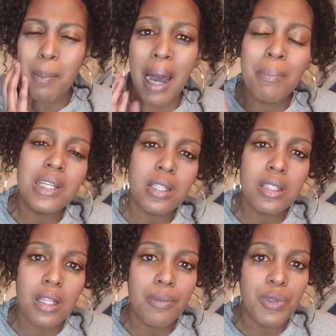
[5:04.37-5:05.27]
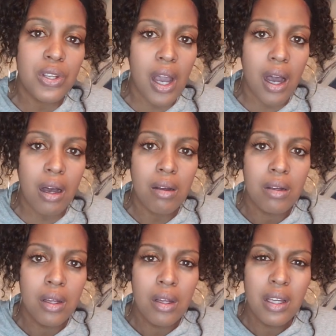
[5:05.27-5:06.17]
am I missing something, y'all?
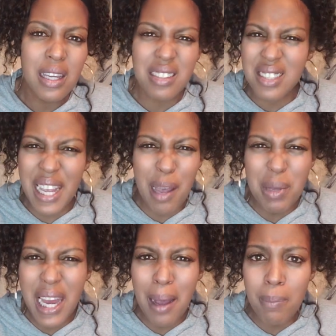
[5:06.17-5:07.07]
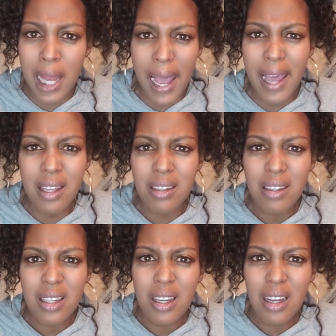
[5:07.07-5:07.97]
Is Tammy not black?
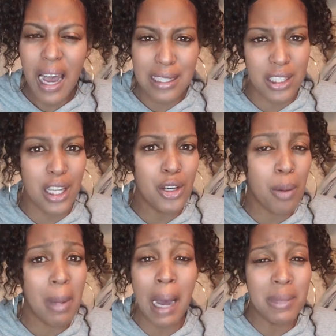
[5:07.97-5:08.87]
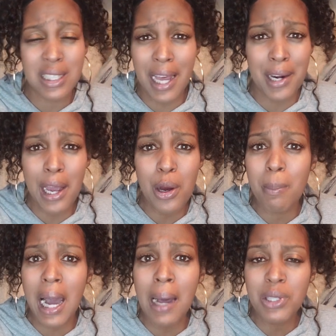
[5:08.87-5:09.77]
I seen her mom. Is that not her
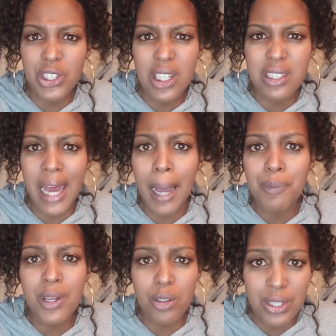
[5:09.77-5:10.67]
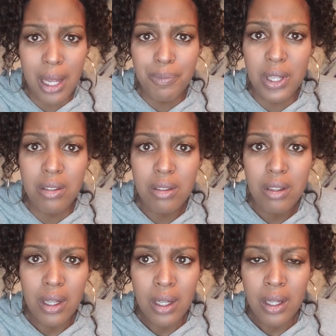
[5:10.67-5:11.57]
mom? Is she adopted or something?
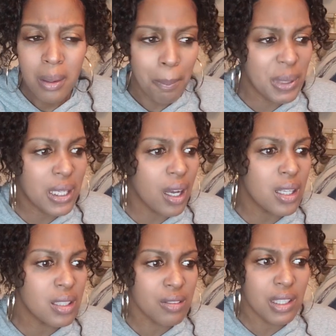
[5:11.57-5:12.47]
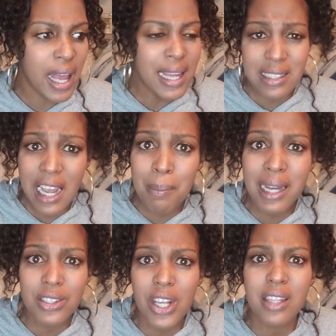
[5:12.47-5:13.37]
Because last time
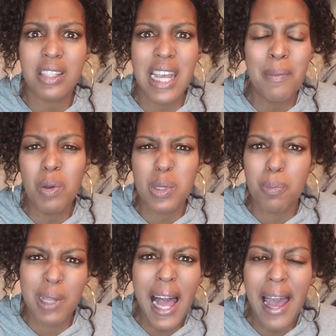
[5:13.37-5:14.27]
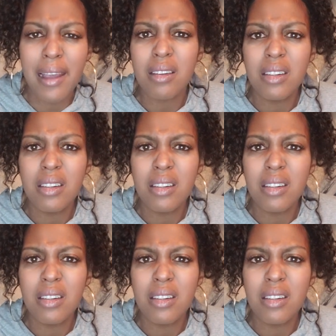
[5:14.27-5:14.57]
I checked, Tammy was black.